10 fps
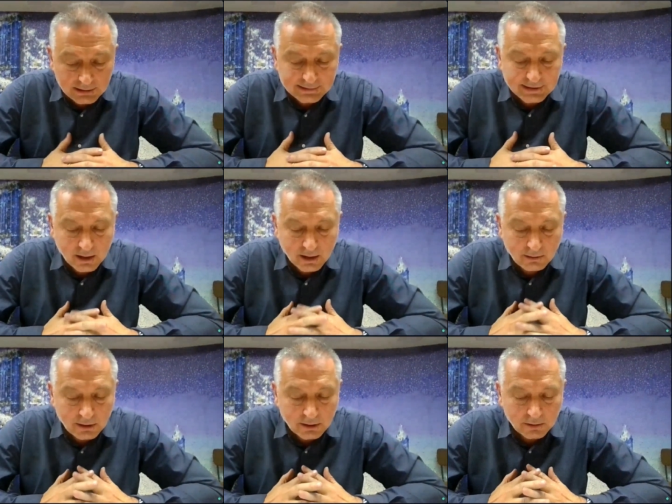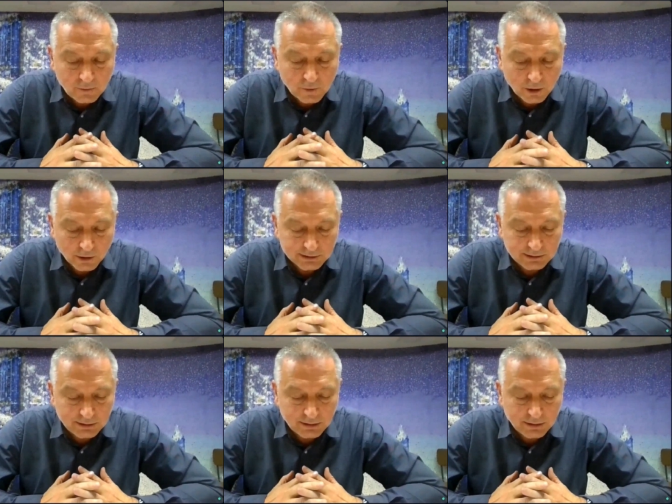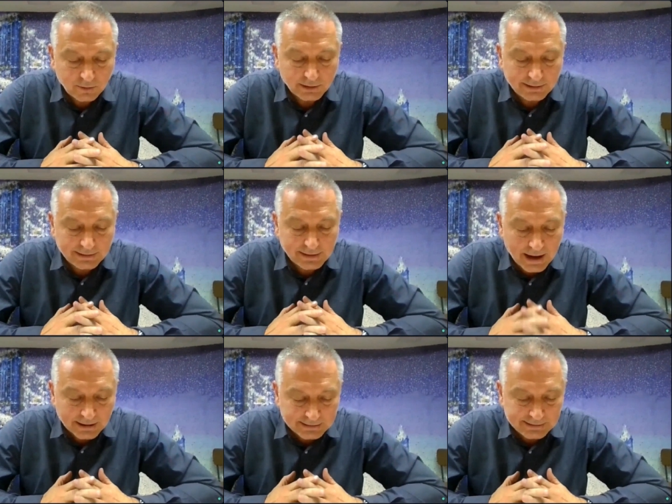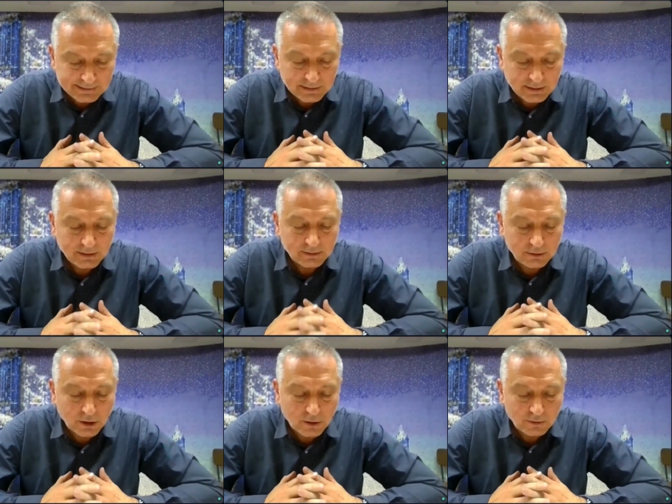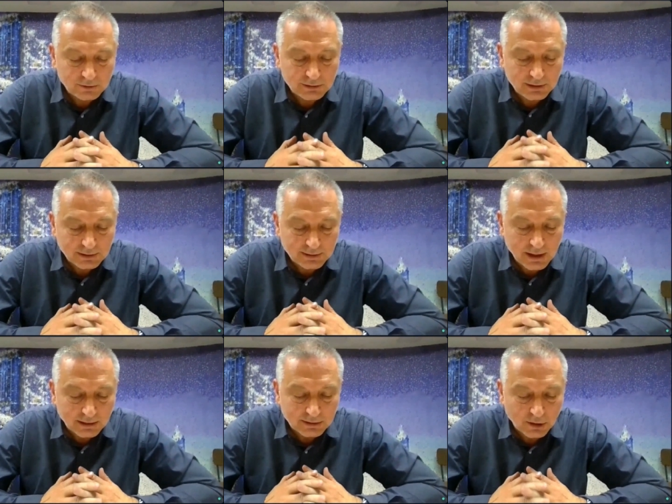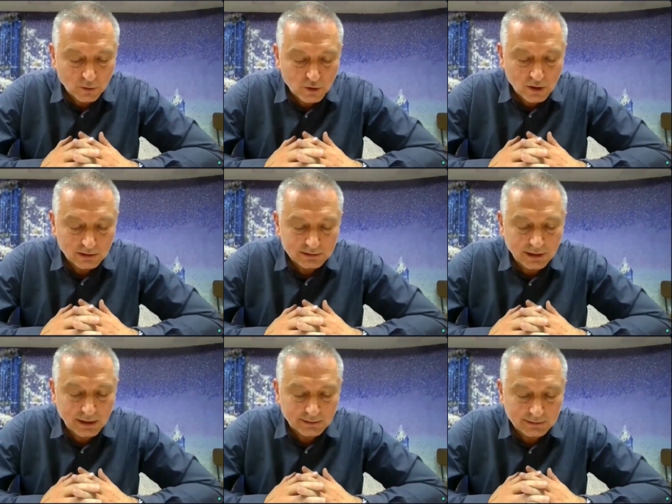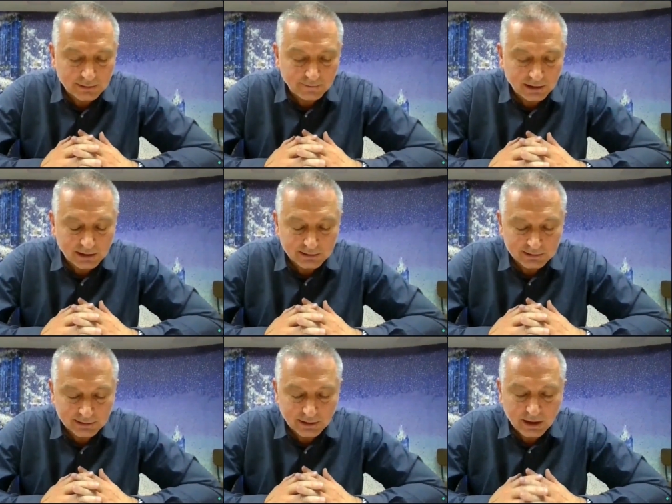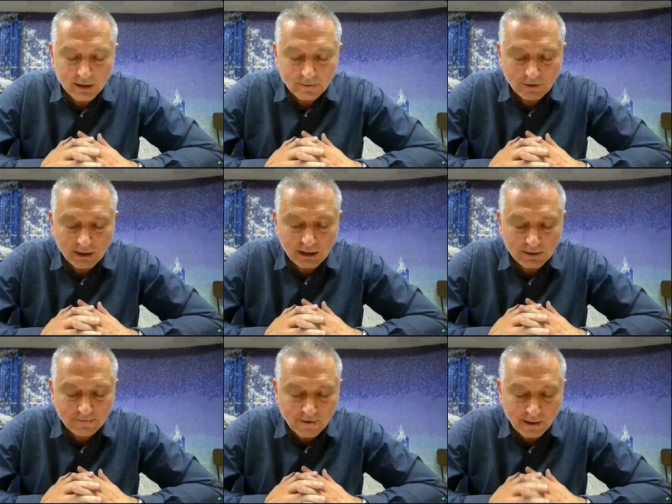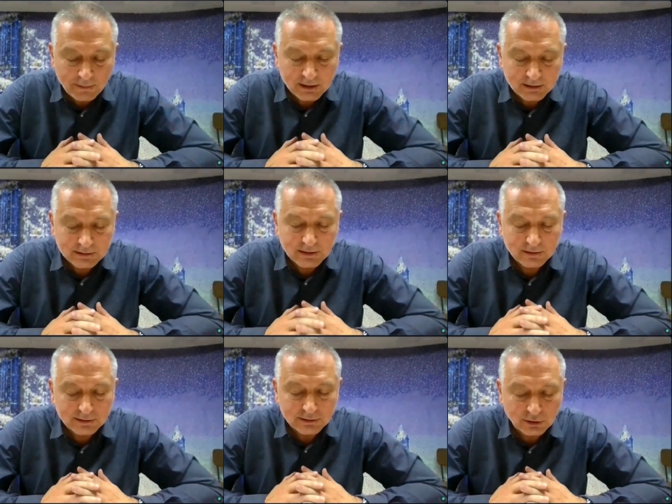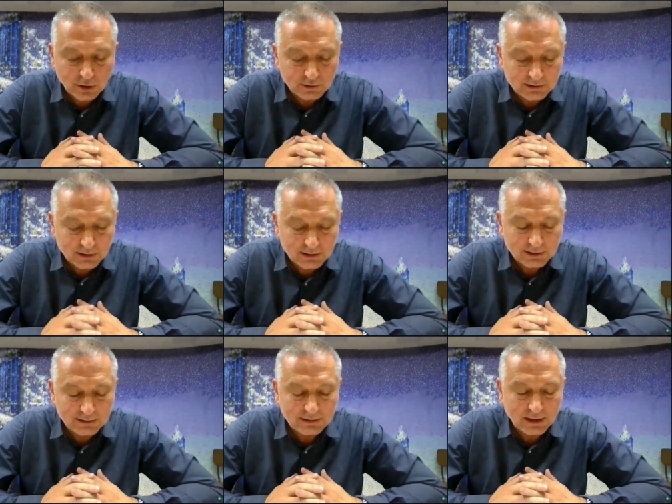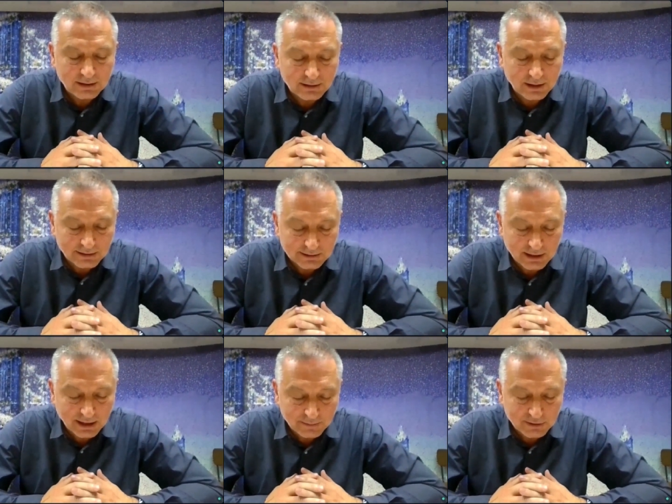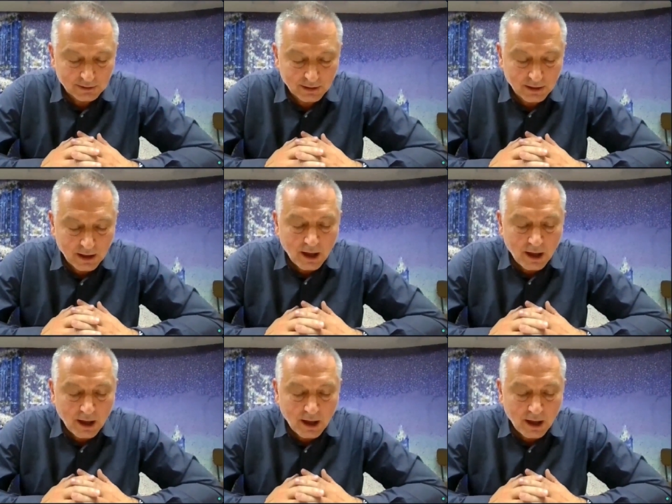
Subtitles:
These are real wars with tanks, drones, dead soldiers and civilians, fleeing families, destroyed cities and landscapes.